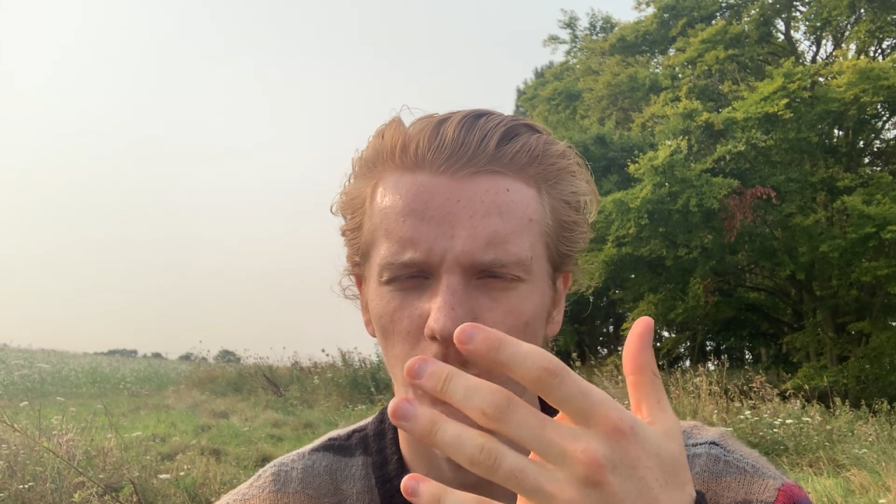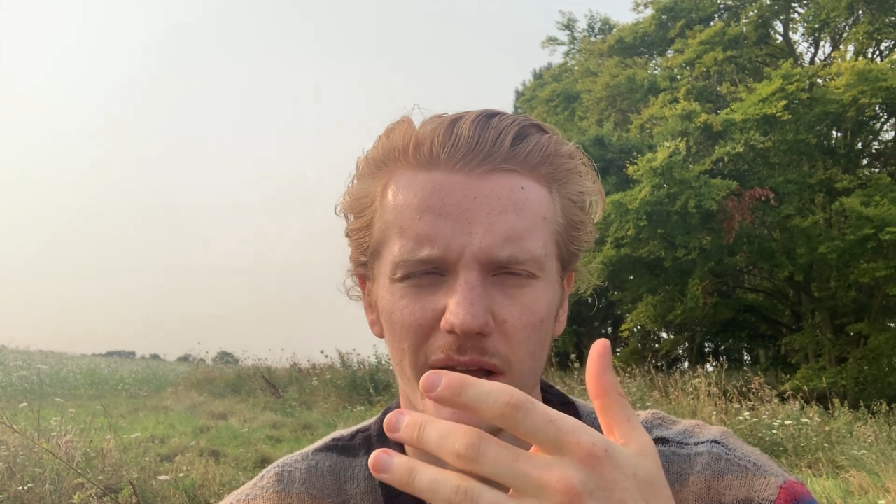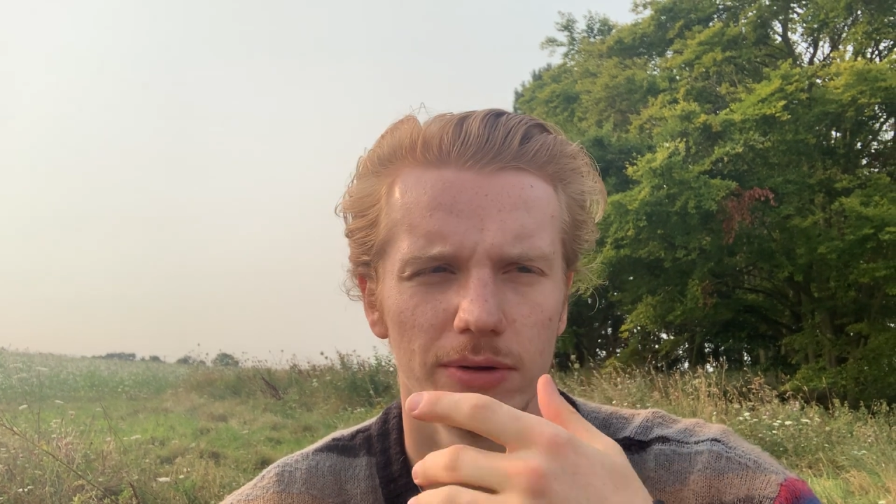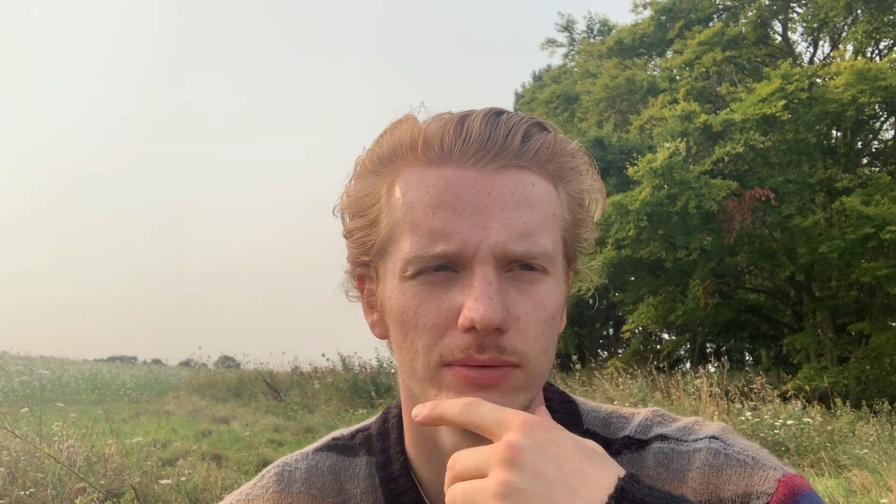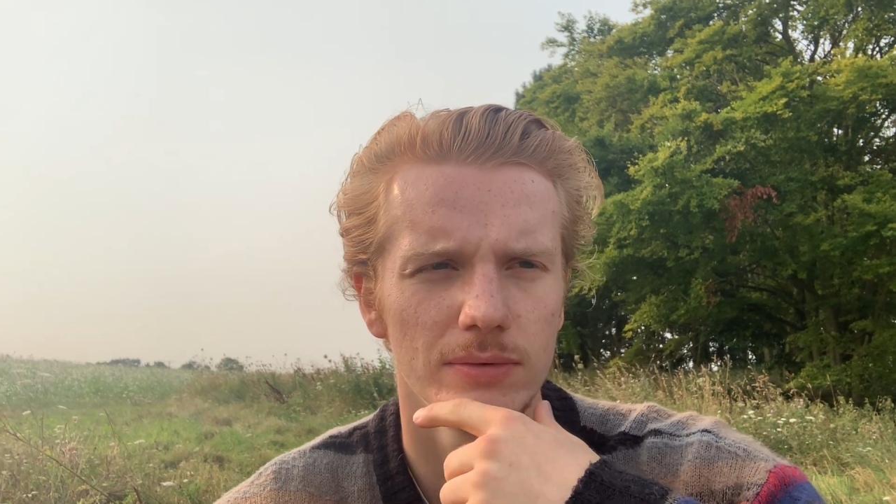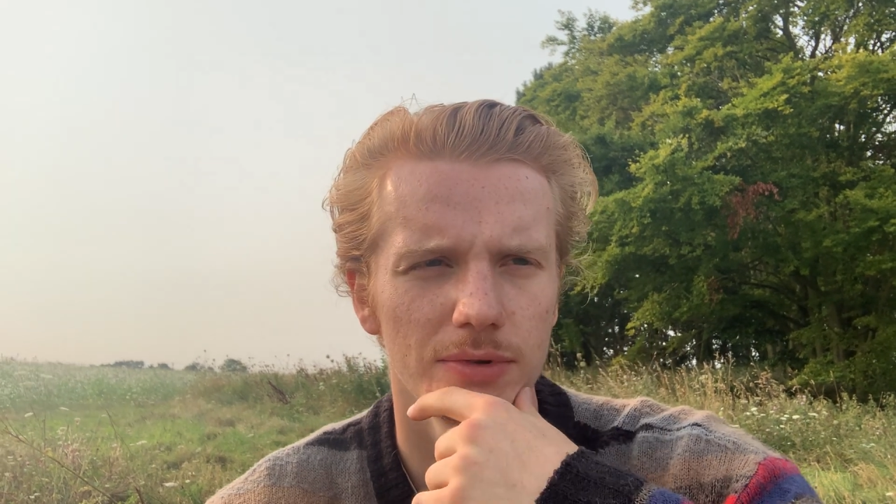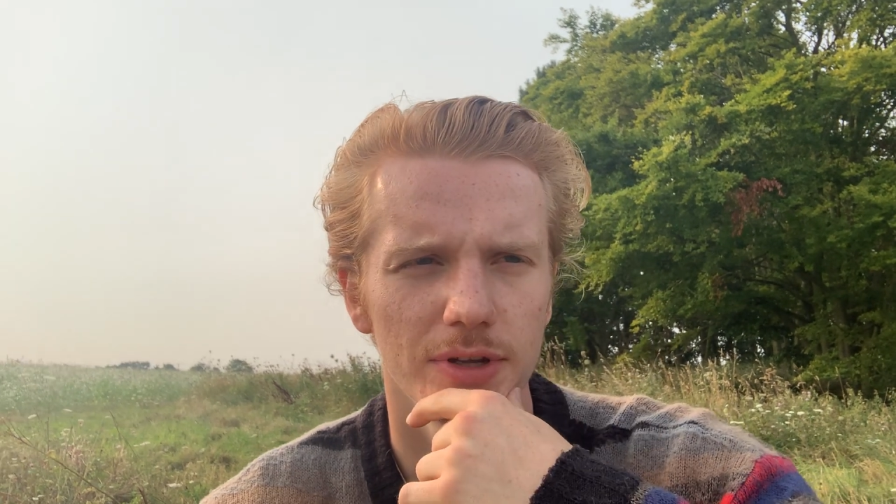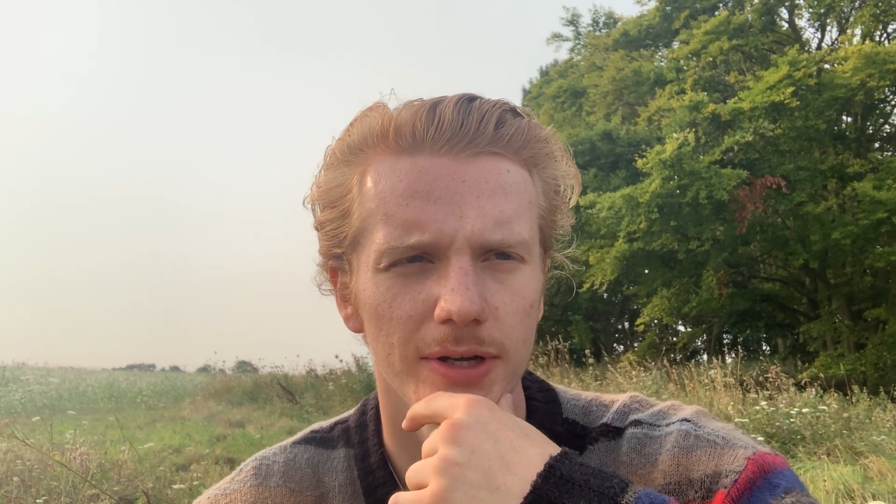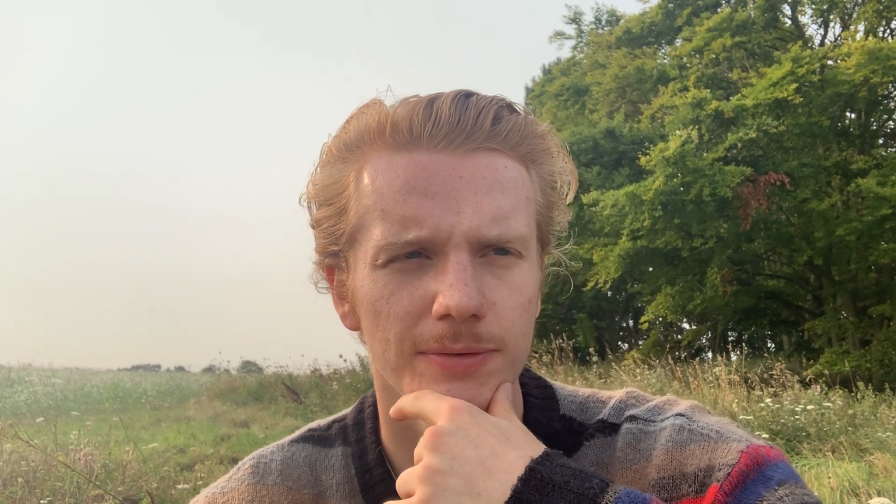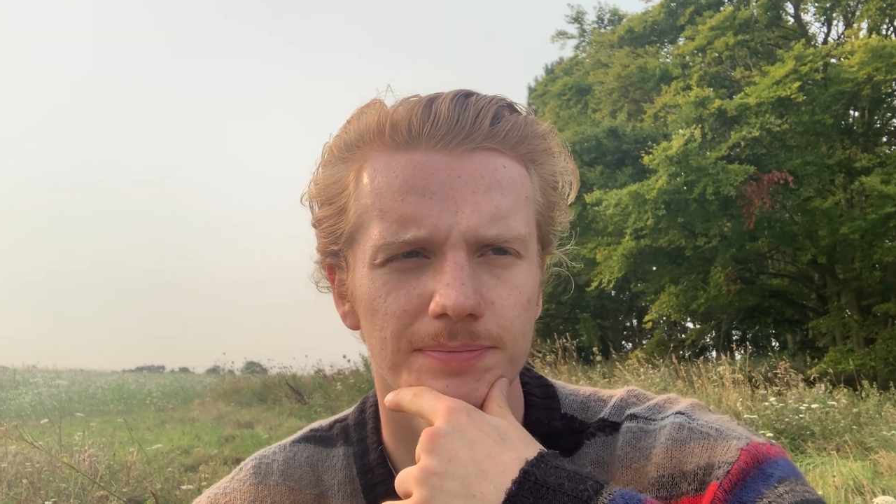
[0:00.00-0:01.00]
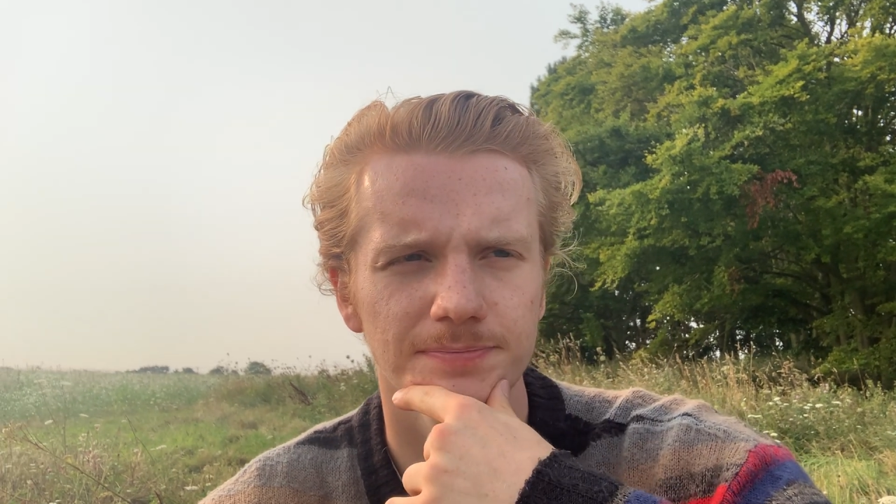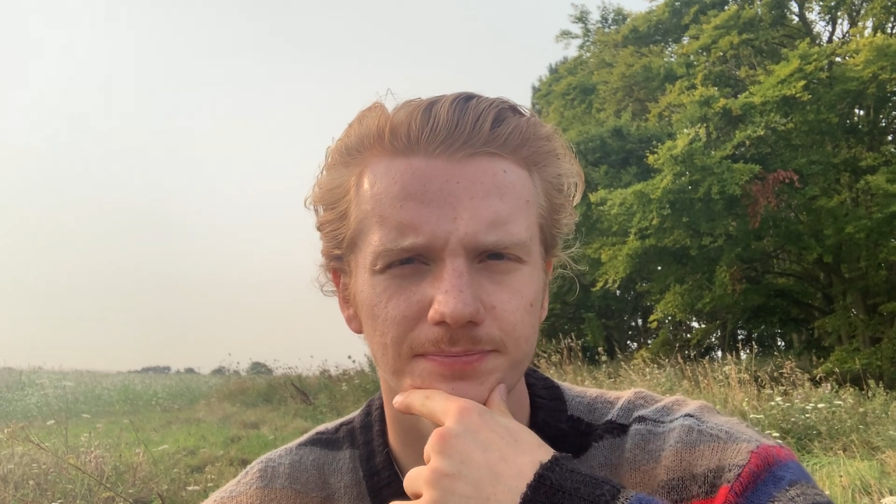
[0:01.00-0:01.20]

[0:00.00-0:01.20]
will. You know,